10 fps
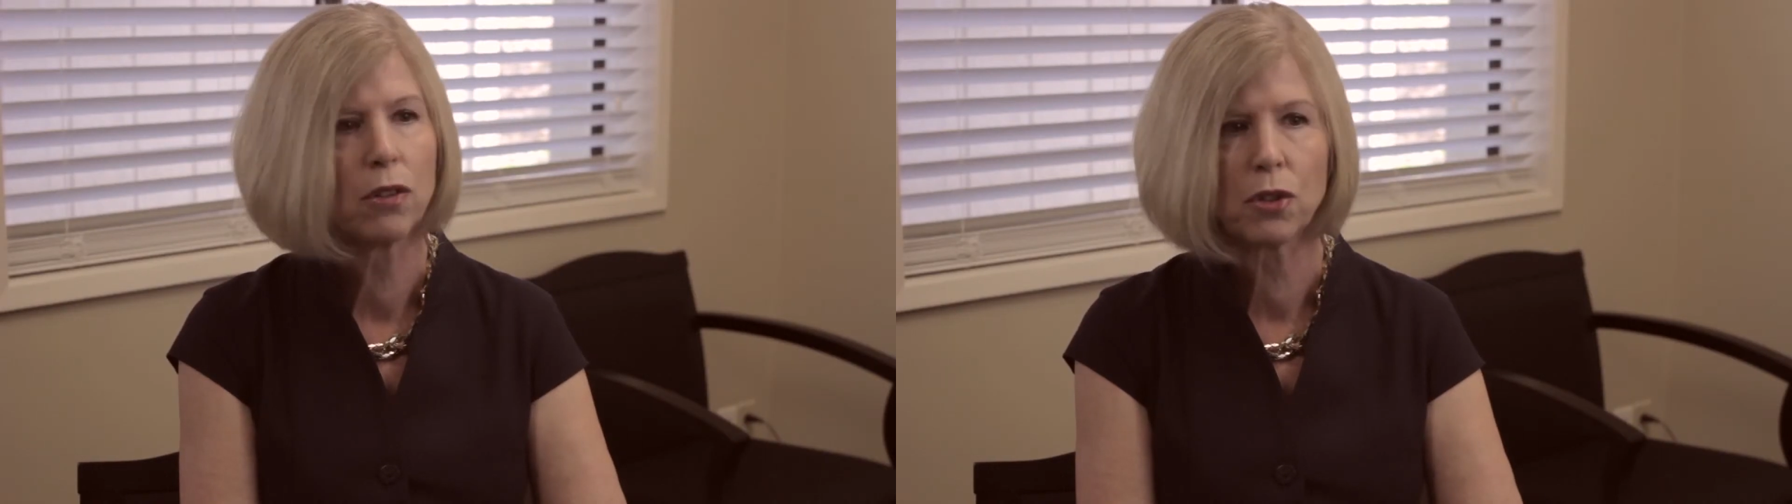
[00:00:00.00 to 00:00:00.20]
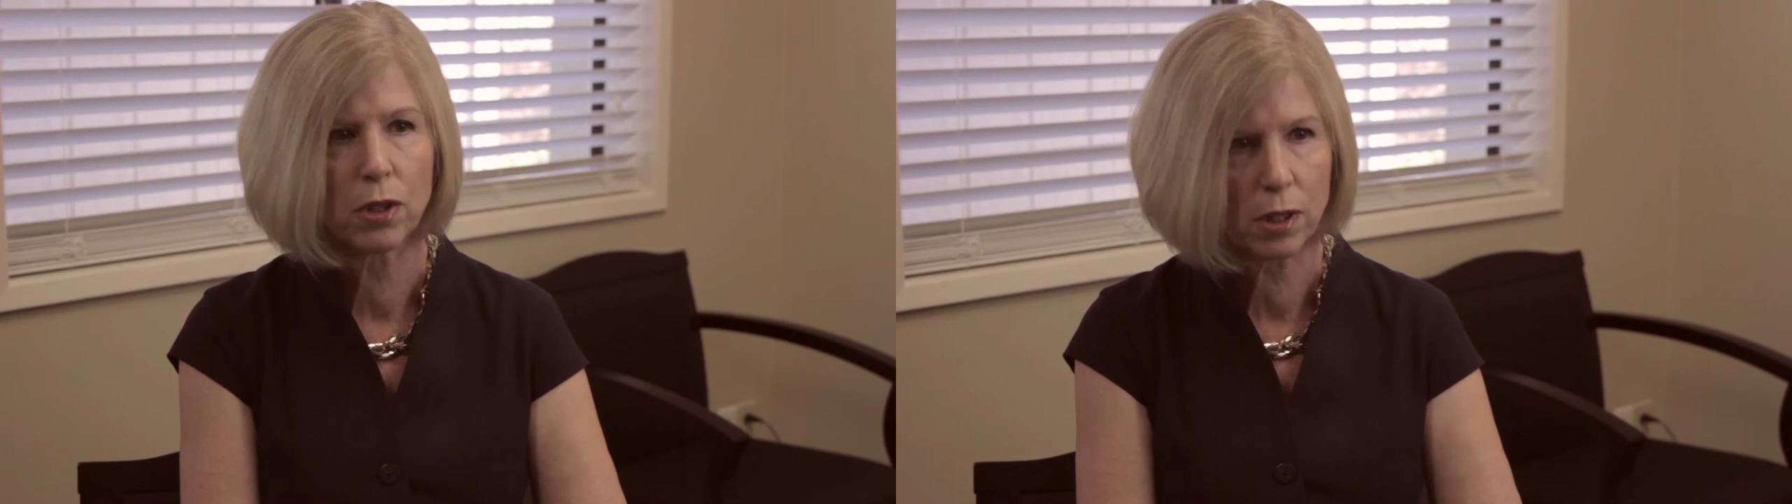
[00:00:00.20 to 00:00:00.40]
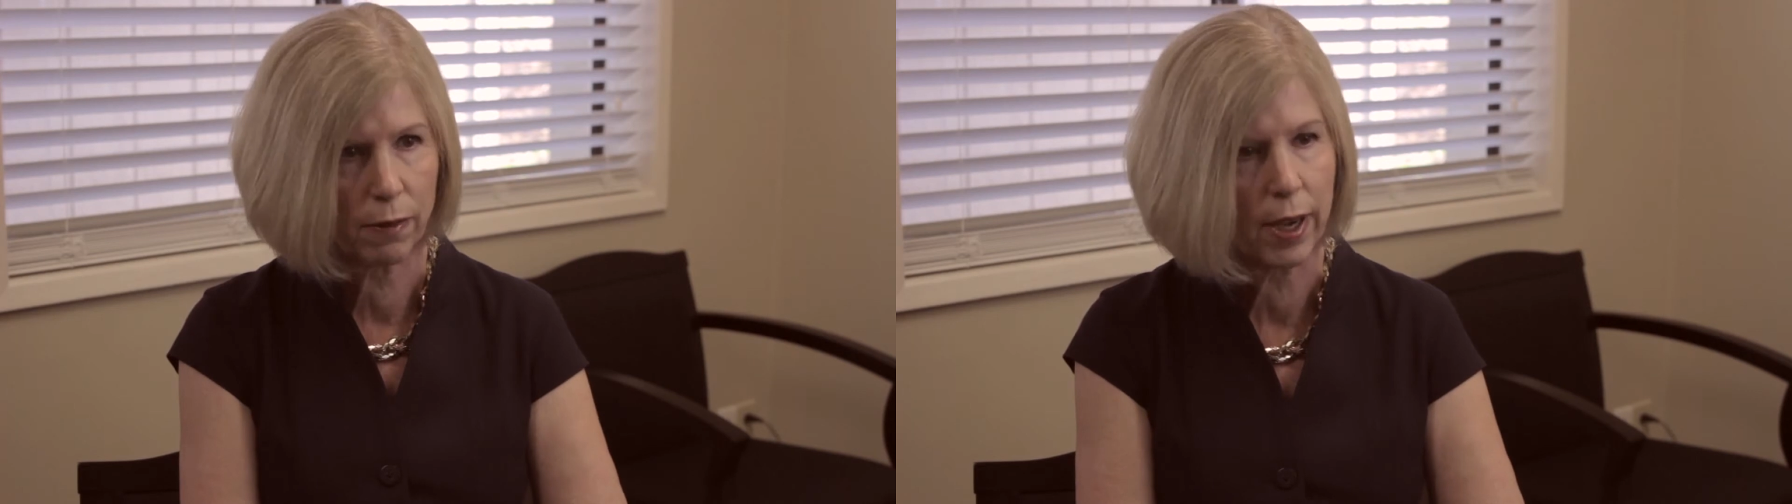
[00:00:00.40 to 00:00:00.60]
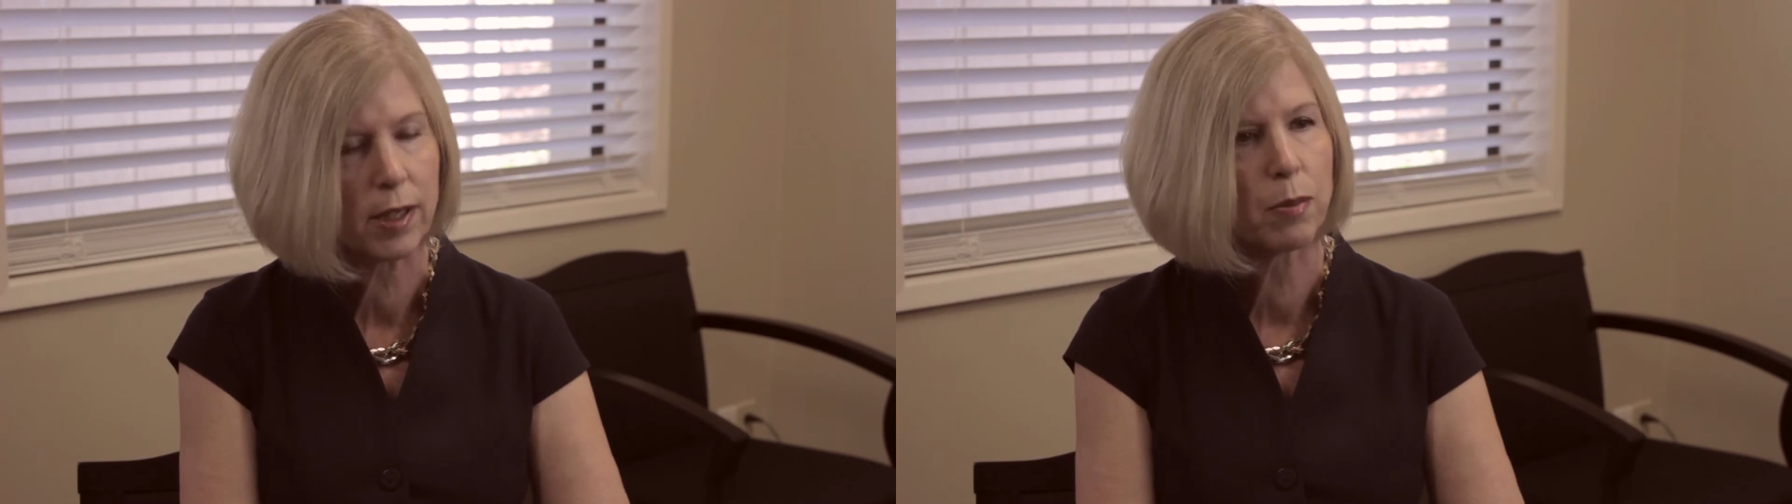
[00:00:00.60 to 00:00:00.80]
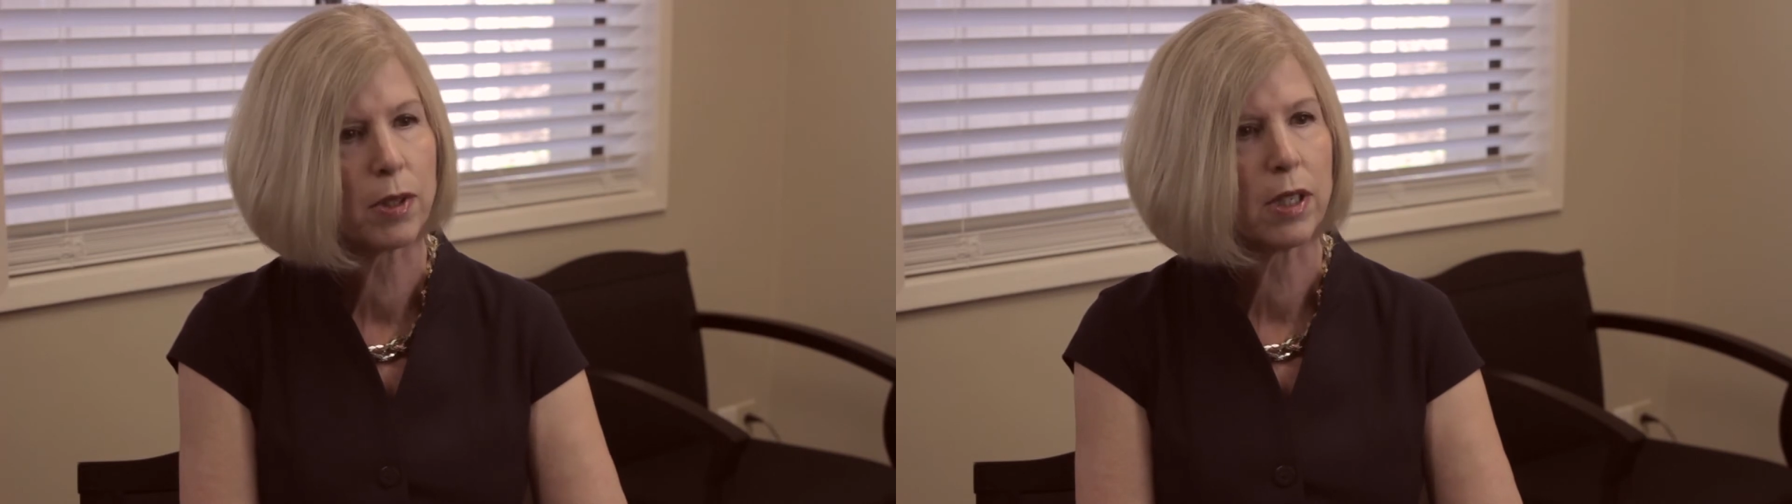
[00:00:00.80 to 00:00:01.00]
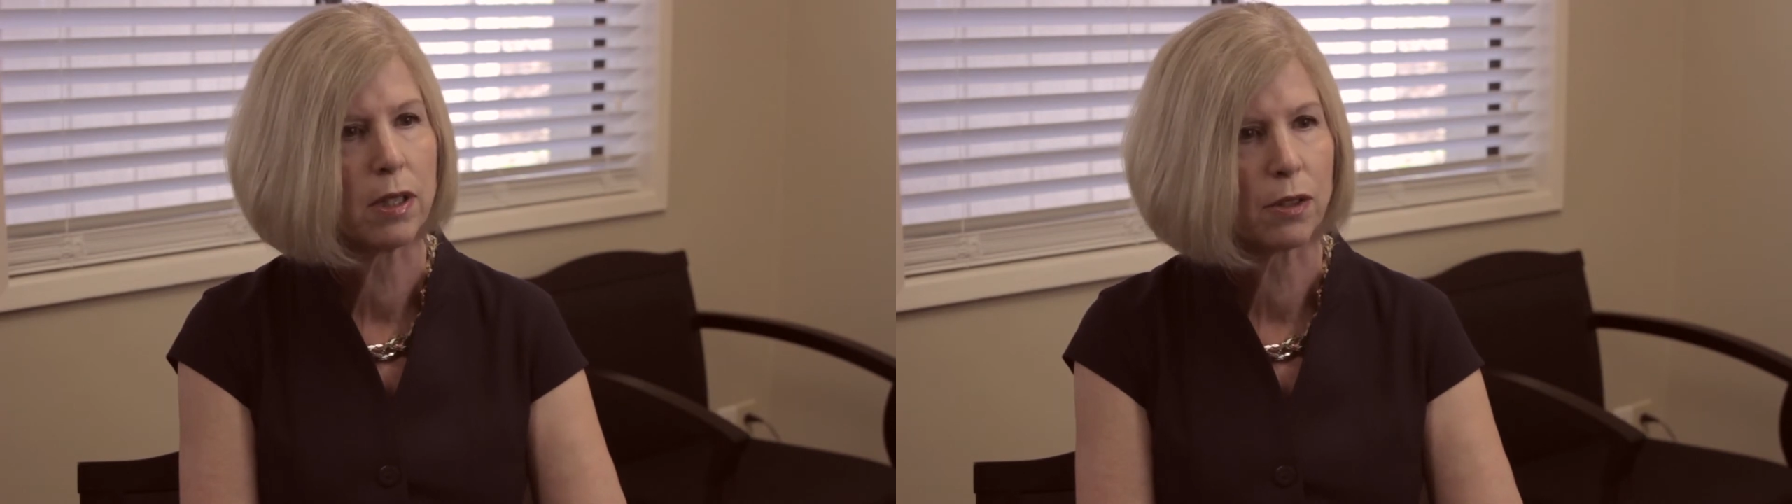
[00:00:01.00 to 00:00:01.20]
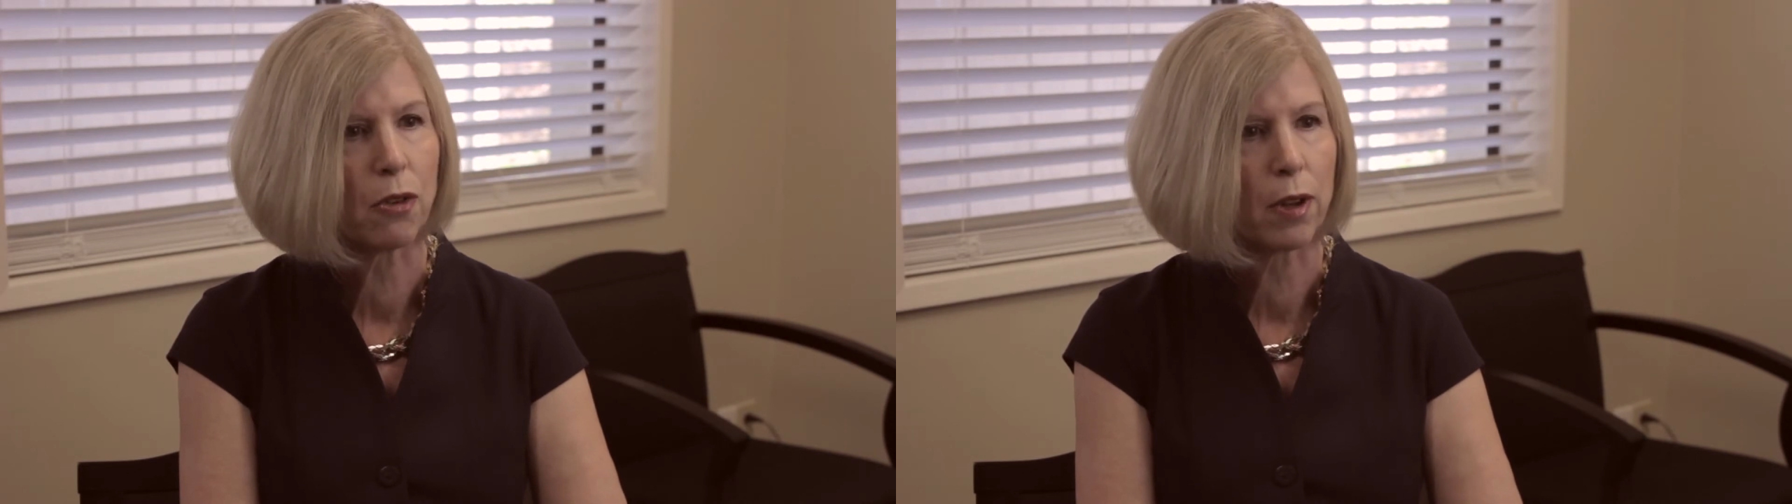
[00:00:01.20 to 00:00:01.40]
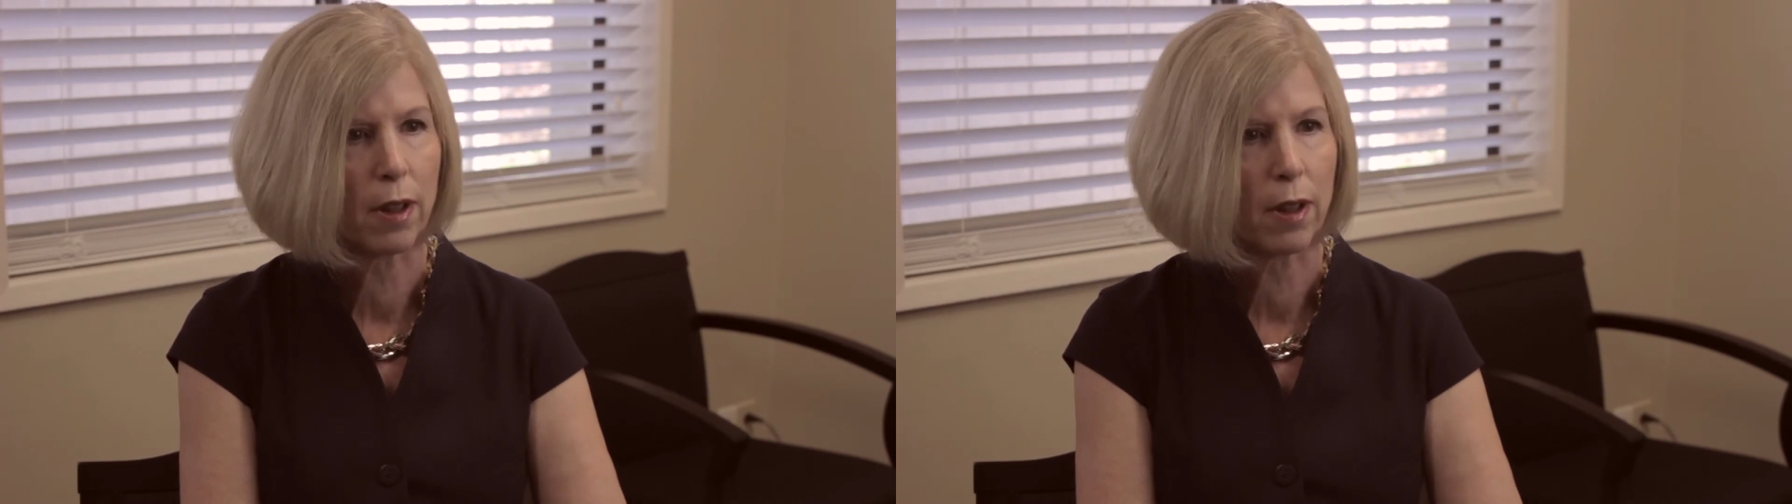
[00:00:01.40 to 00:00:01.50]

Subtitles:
sorts of expertise for